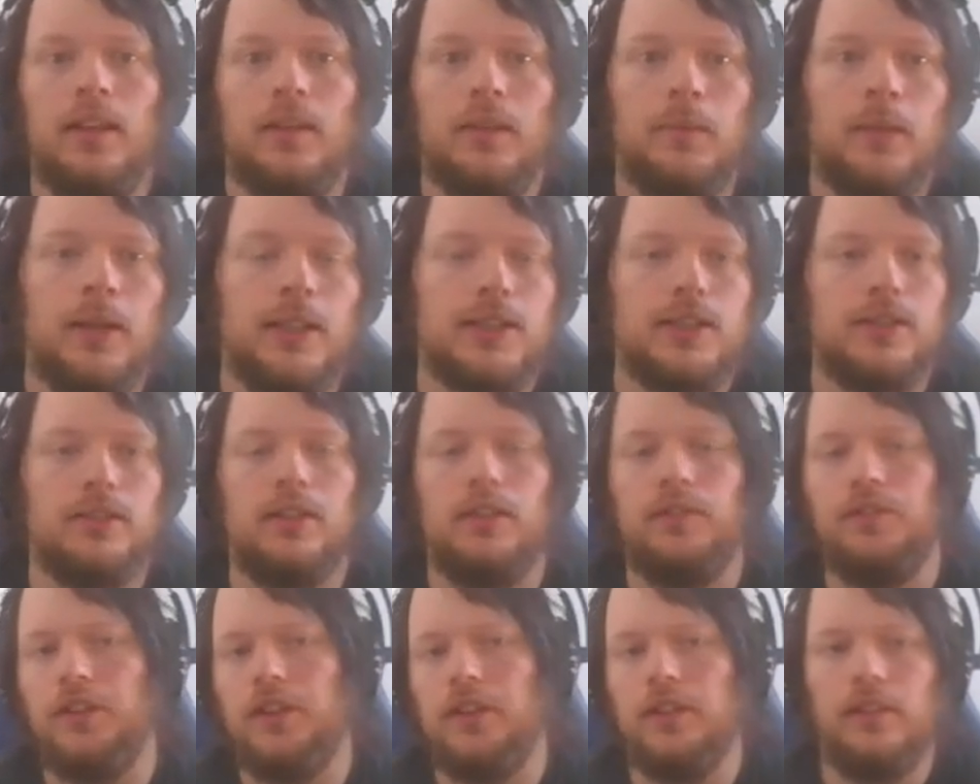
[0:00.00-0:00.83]
monster in
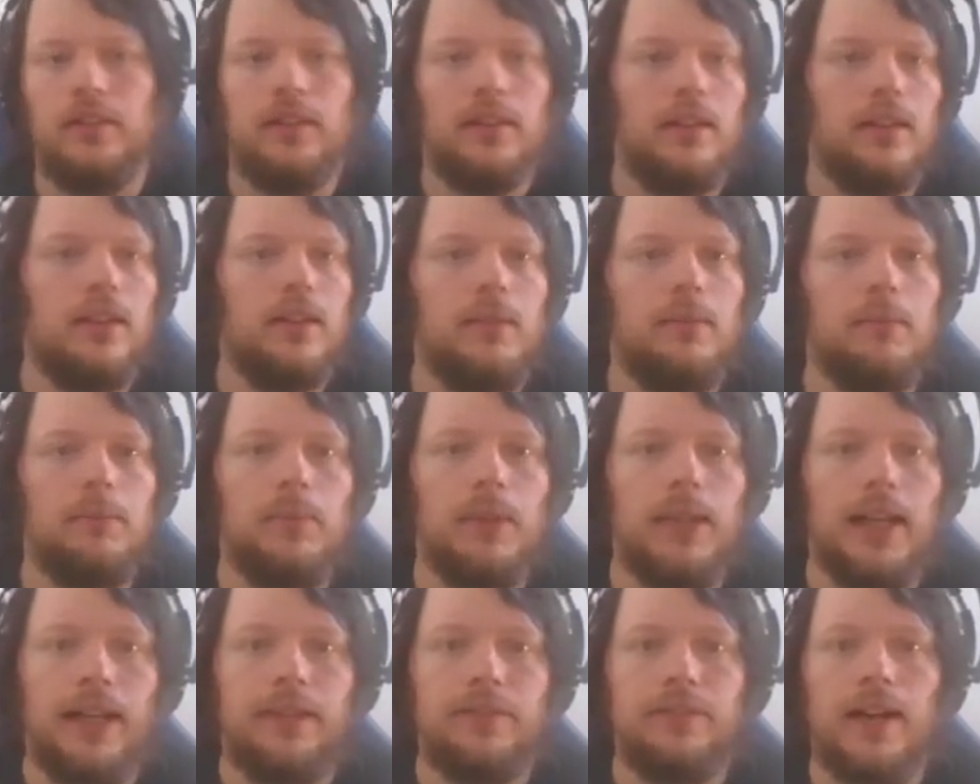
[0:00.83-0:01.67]
the field.
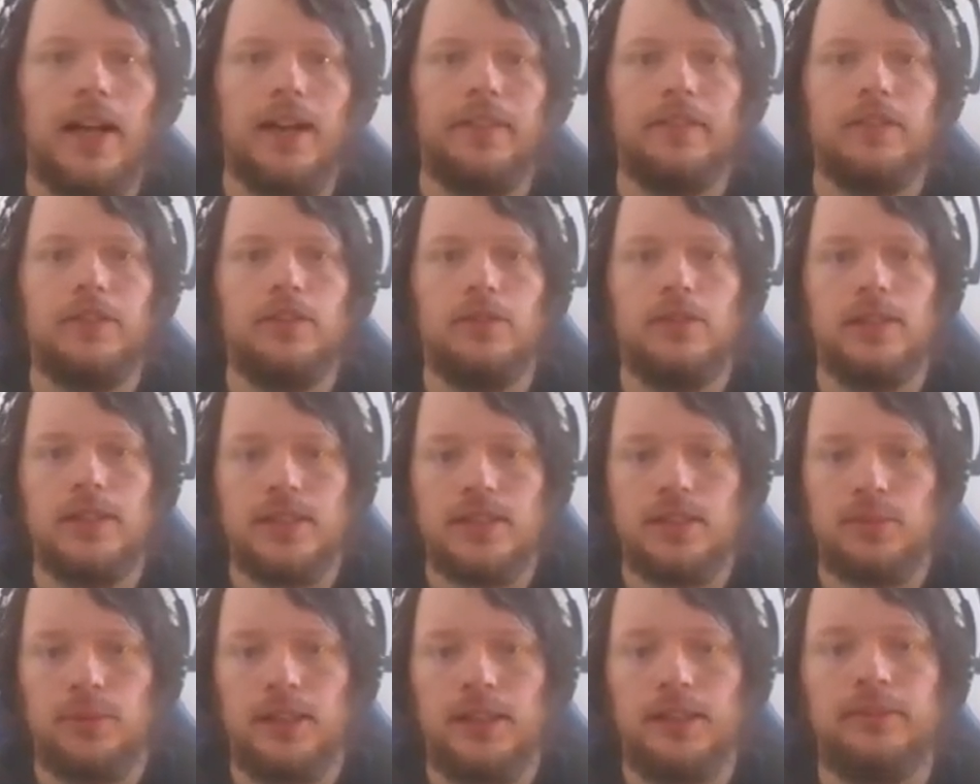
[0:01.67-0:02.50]
But I'd rather do it
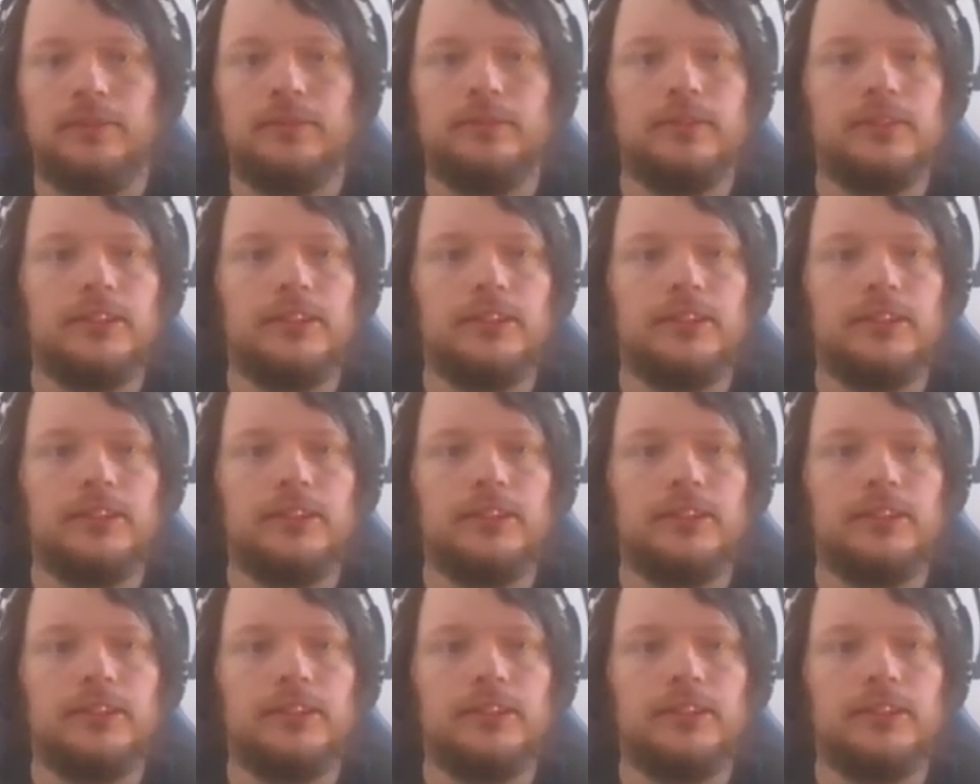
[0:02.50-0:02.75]
this way.